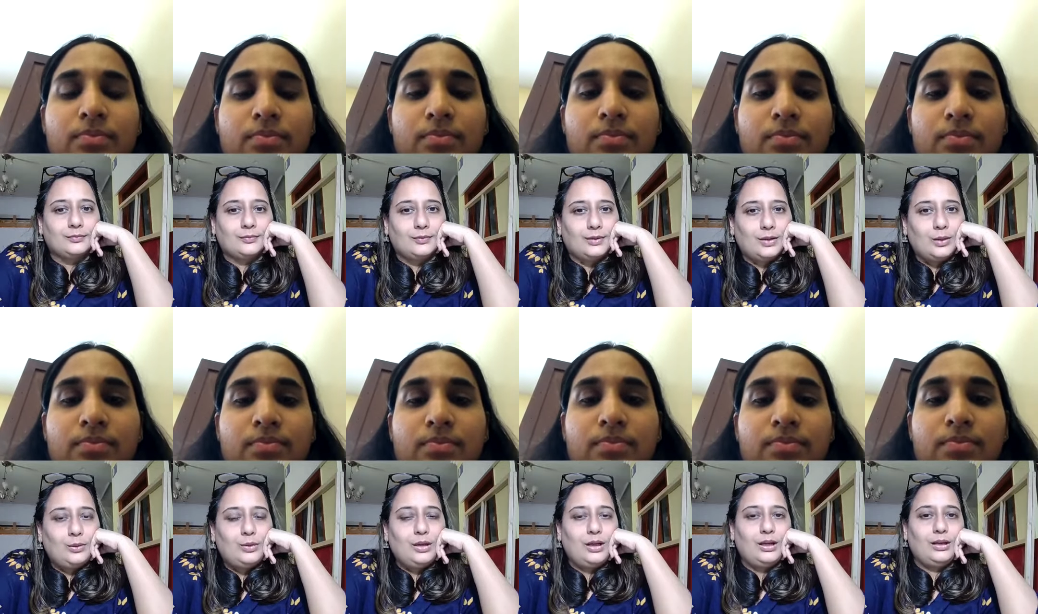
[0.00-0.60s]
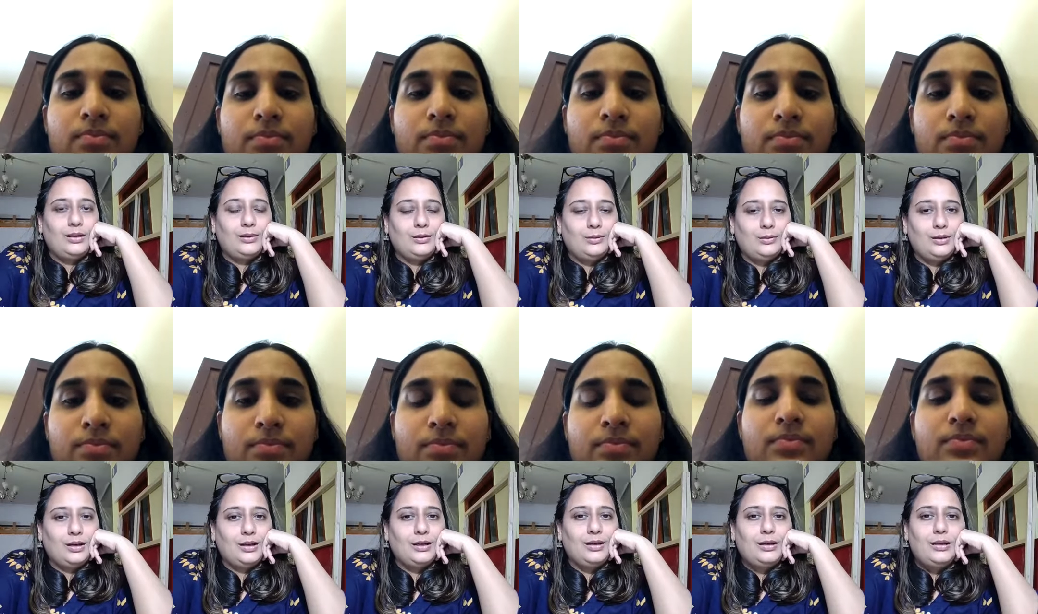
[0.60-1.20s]
Speaker 1: Okay,
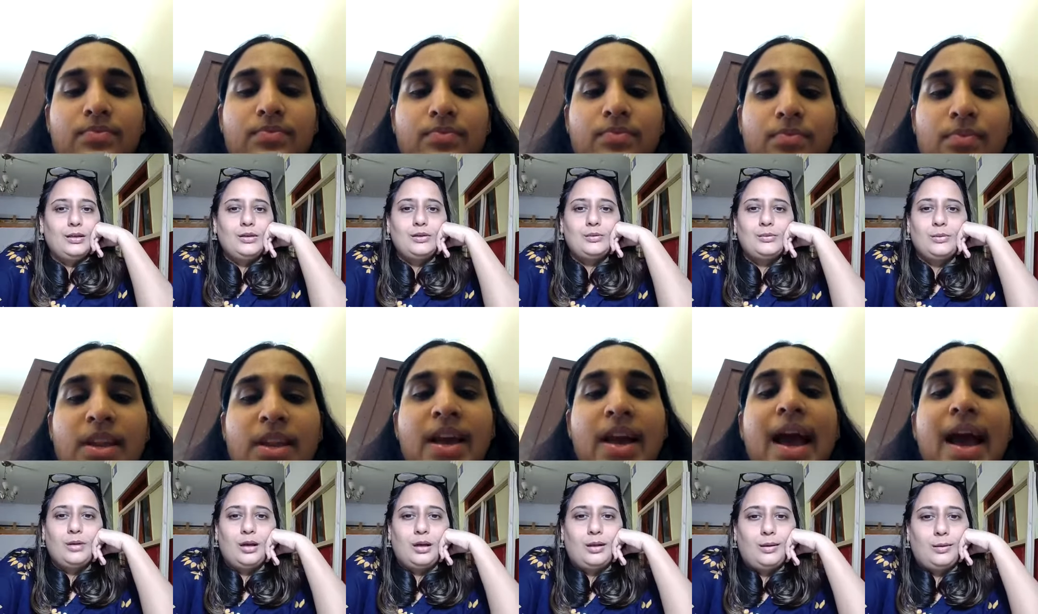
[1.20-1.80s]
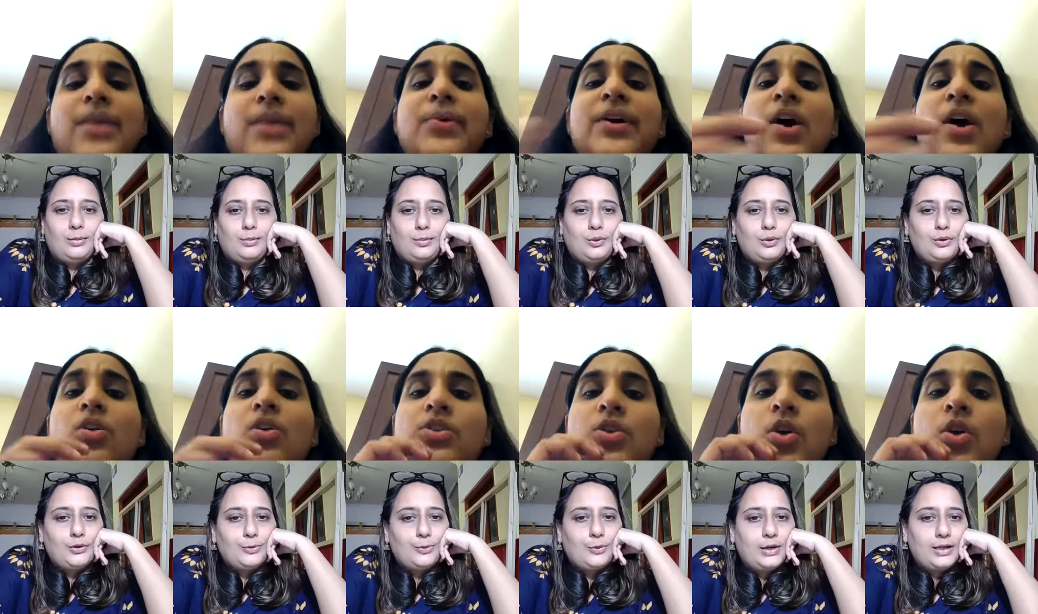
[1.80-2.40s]
okay. So uh, and
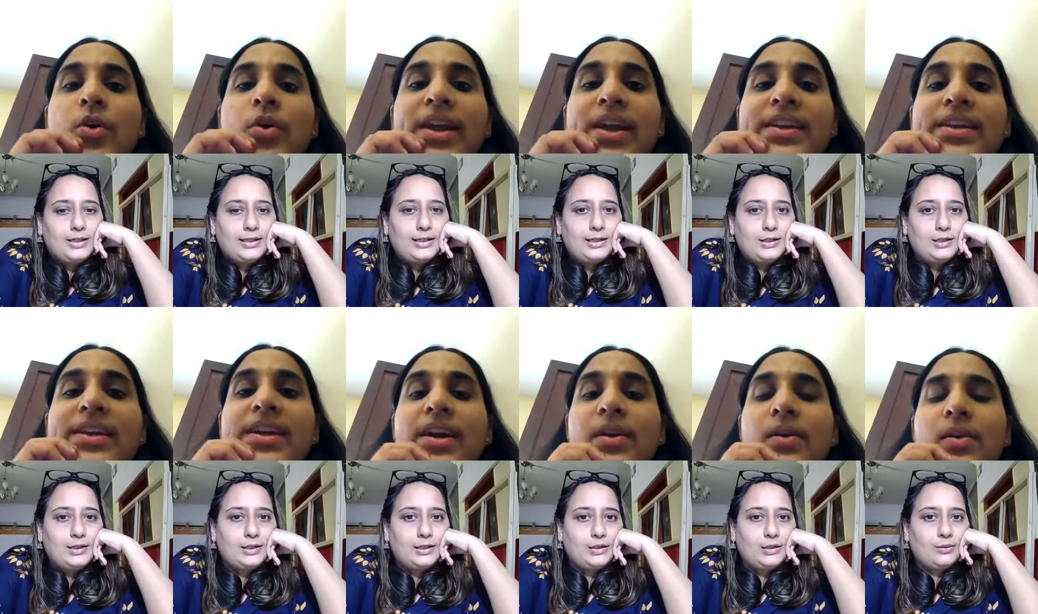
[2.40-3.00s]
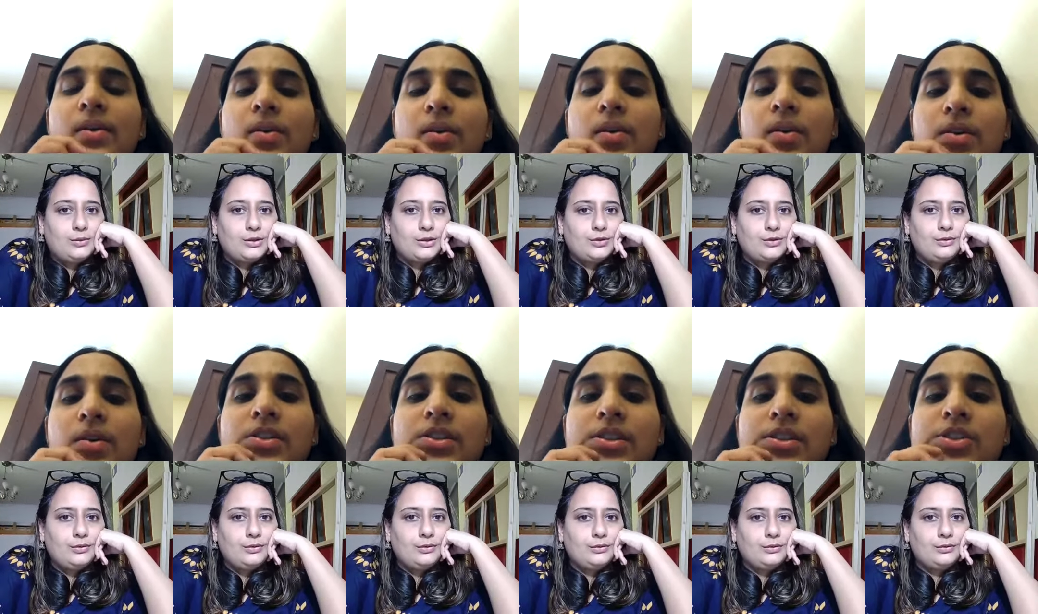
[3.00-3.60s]
Speaker 2: Khushbu has an interesting question.
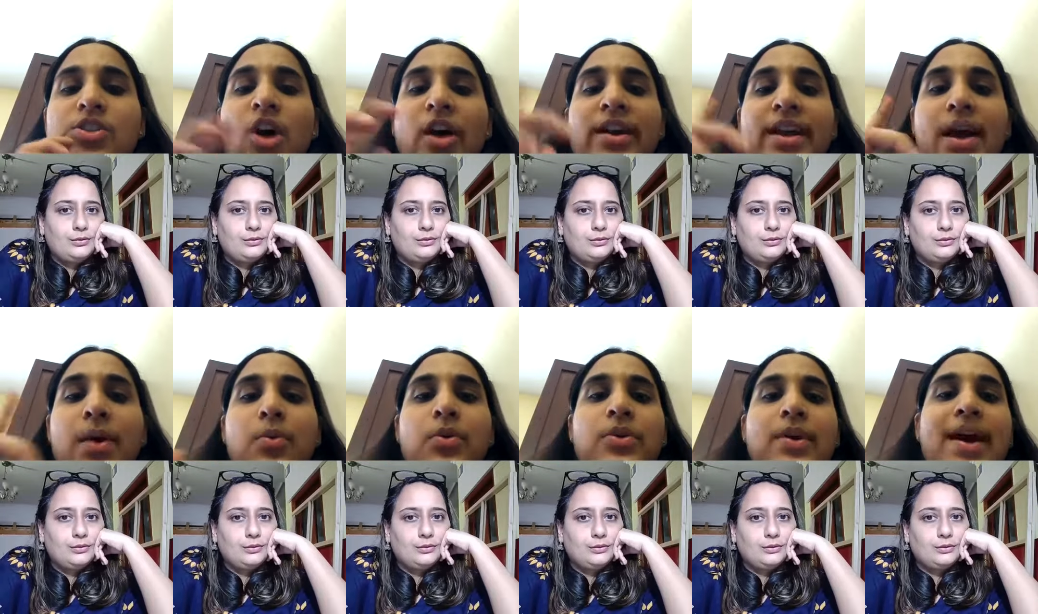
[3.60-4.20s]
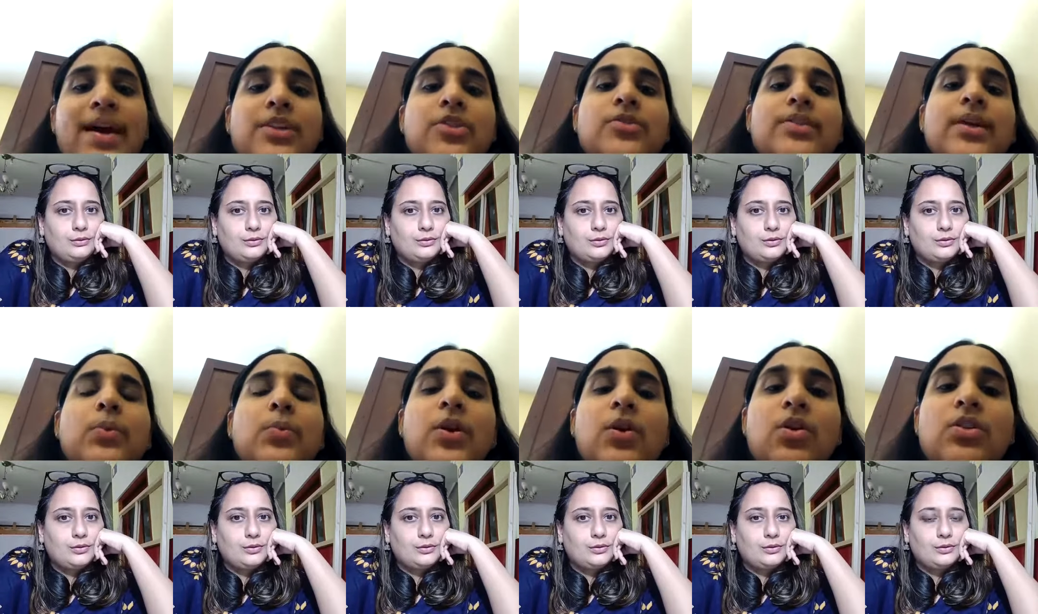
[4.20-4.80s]
Sorry, I want to add to that.
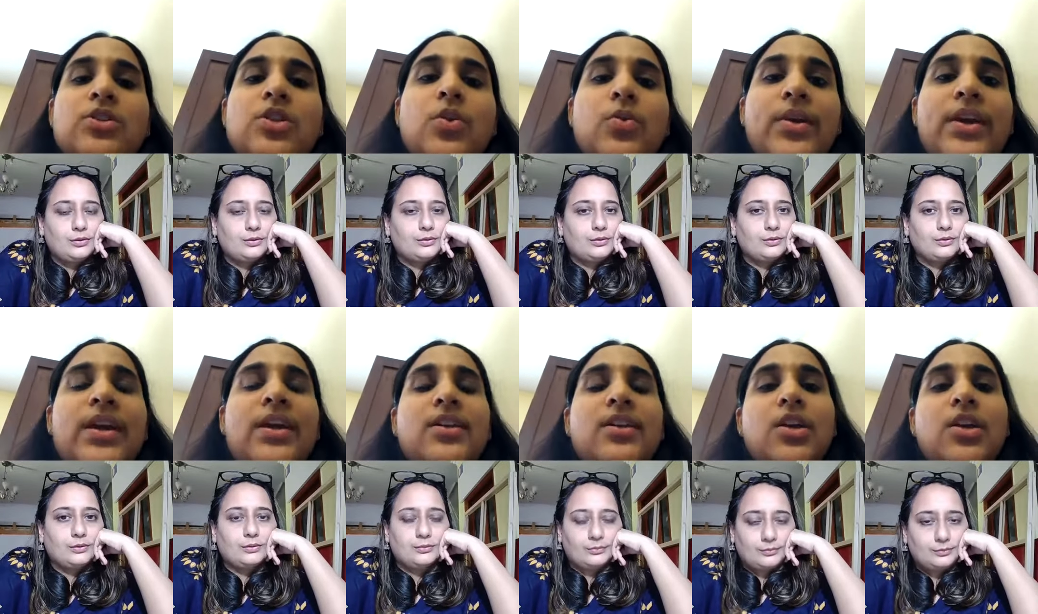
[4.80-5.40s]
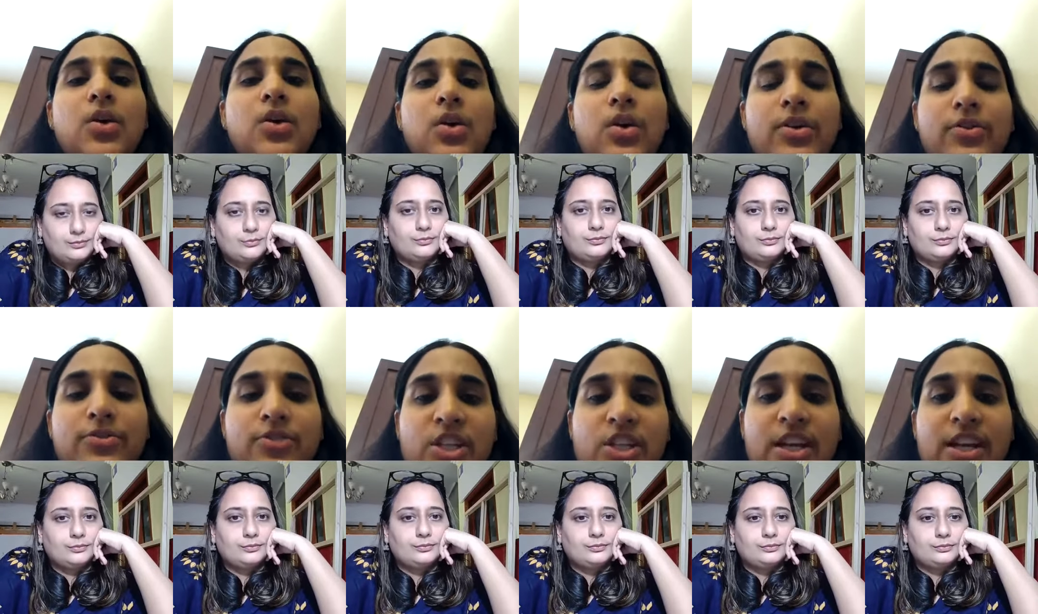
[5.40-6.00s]
We're also looking at a lot of
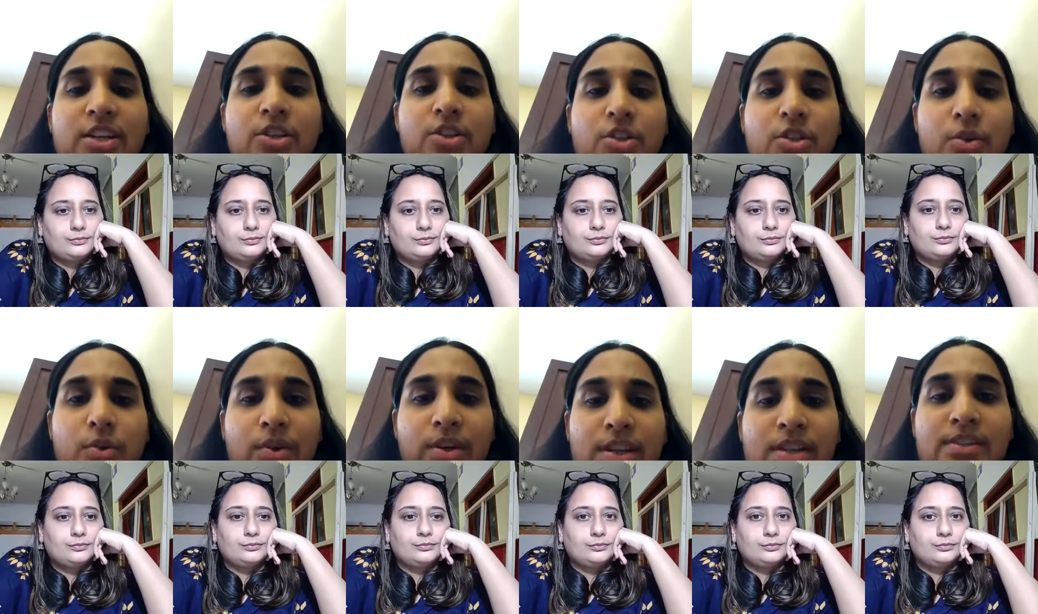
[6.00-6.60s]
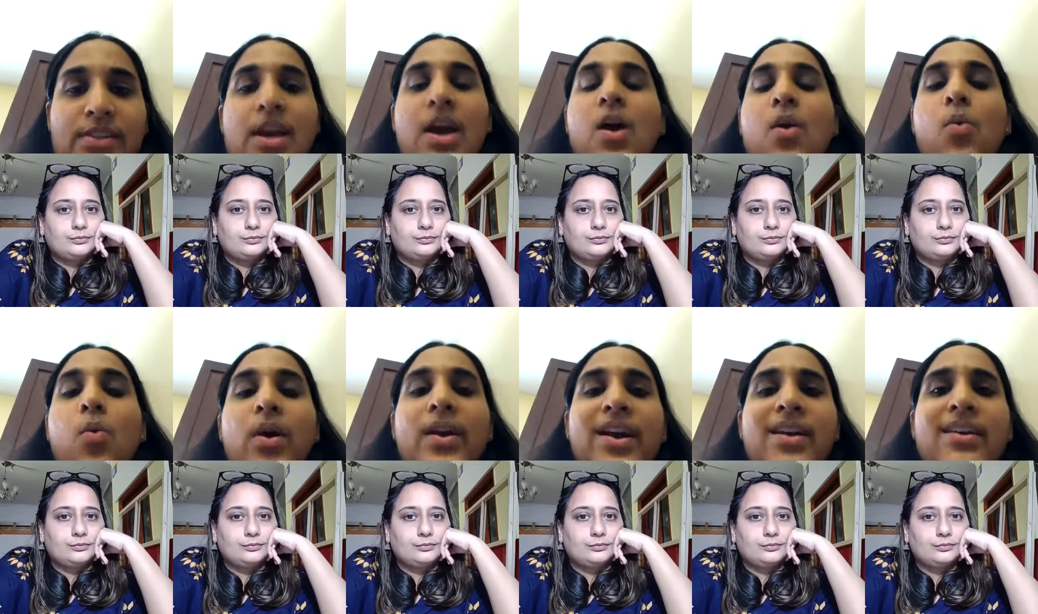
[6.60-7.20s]
trend stories.
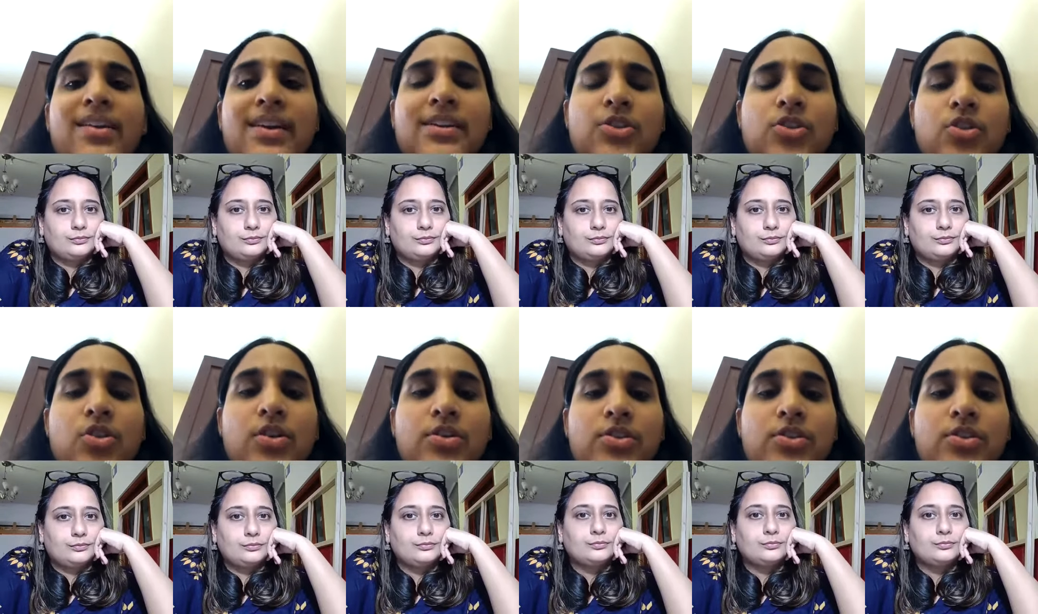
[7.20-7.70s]
What are restaurants